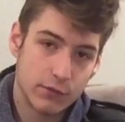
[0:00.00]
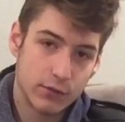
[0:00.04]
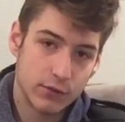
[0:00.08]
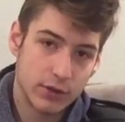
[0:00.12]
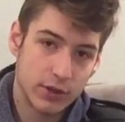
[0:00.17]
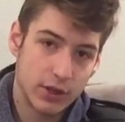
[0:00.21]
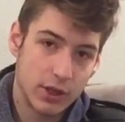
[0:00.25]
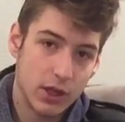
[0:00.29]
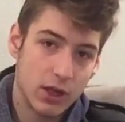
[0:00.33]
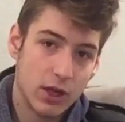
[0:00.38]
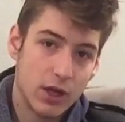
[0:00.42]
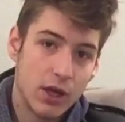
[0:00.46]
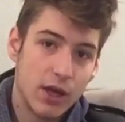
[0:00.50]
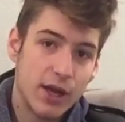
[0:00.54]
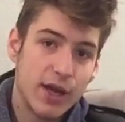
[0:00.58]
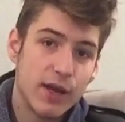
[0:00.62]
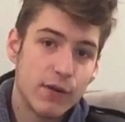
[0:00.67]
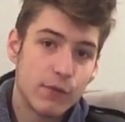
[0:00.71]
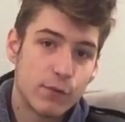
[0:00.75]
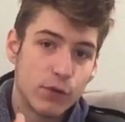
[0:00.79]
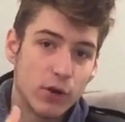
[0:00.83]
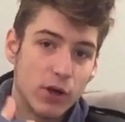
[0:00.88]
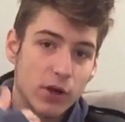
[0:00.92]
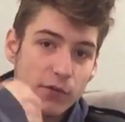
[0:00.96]
differently
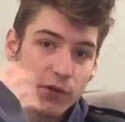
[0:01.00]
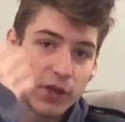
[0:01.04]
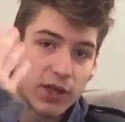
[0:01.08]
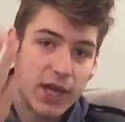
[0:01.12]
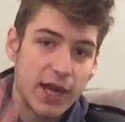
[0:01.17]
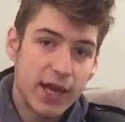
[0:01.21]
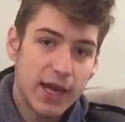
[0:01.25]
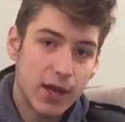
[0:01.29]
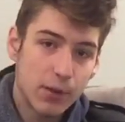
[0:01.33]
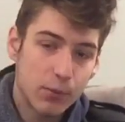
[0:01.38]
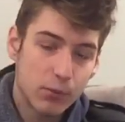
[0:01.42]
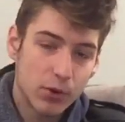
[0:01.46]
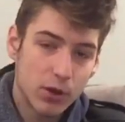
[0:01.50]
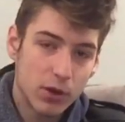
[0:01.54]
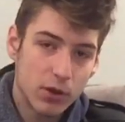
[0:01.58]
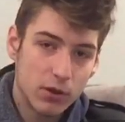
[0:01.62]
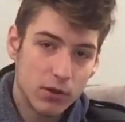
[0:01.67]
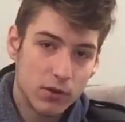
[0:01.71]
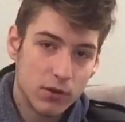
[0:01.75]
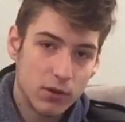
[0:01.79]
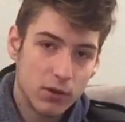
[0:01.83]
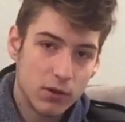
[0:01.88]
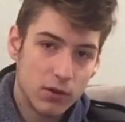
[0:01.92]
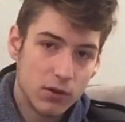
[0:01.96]
in front of a
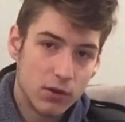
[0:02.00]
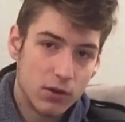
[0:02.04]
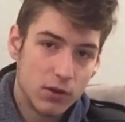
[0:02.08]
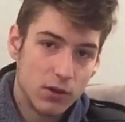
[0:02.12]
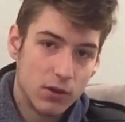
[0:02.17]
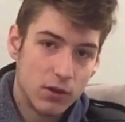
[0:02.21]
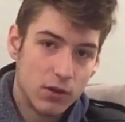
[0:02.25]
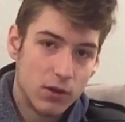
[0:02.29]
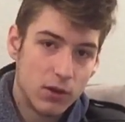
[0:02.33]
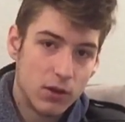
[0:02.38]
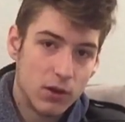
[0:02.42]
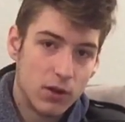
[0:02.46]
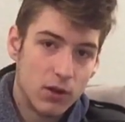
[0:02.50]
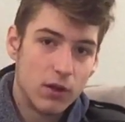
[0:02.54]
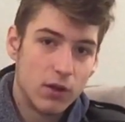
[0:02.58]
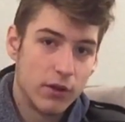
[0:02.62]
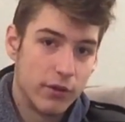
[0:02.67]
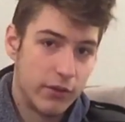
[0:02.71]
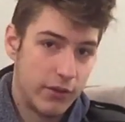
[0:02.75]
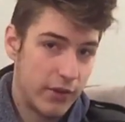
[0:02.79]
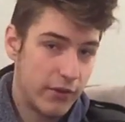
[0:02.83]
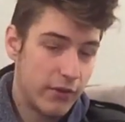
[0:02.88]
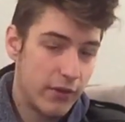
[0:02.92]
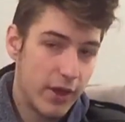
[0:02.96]
camera
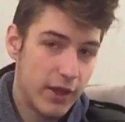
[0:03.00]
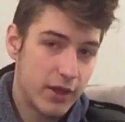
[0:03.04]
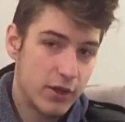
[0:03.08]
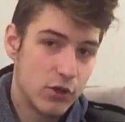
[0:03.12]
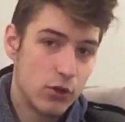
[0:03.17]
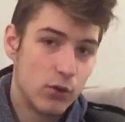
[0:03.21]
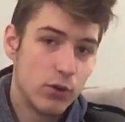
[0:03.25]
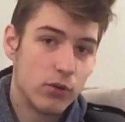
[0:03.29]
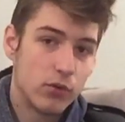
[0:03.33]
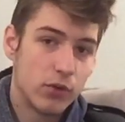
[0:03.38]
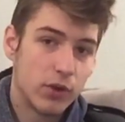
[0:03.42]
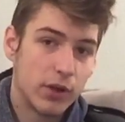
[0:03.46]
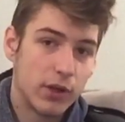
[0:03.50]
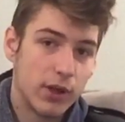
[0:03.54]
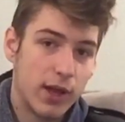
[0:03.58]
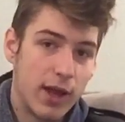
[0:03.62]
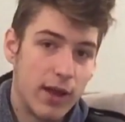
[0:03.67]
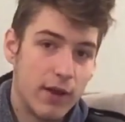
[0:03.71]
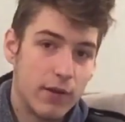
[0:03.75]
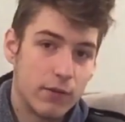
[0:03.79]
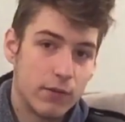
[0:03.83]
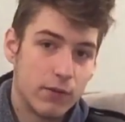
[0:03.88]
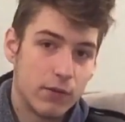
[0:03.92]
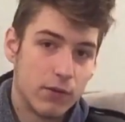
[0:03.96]
than they do in real
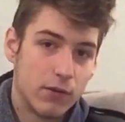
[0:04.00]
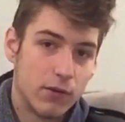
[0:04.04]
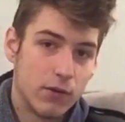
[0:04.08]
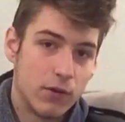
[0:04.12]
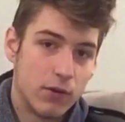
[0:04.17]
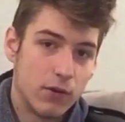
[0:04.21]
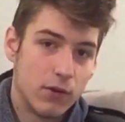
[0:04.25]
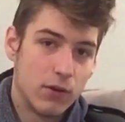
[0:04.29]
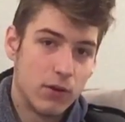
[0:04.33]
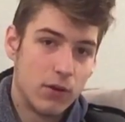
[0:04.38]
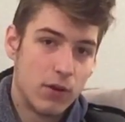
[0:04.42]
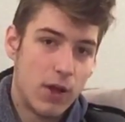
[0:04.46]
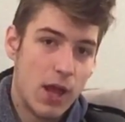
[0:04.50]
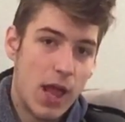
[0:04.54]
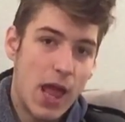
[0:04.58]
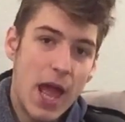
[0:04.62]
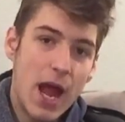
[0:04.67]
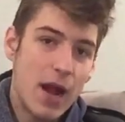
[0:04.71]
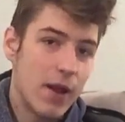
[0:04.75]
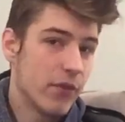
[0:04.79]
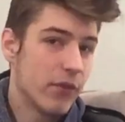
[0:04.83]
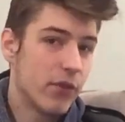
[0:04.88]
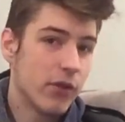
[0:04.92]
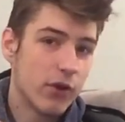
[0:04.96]
life.
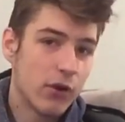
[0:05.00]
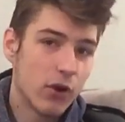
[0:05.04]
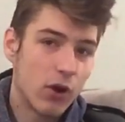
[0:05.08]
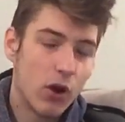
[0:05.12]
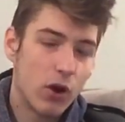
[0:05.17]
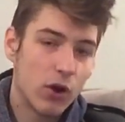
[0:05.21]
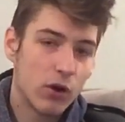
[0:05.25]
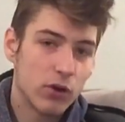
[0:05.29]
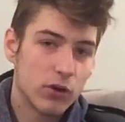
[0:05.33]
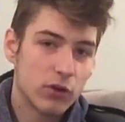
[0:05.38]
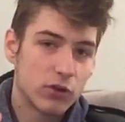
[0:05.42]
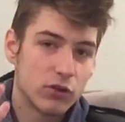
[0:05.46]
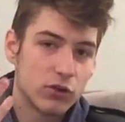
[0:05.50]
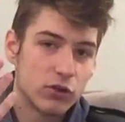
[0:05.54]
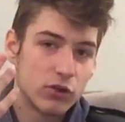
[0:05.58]
And there are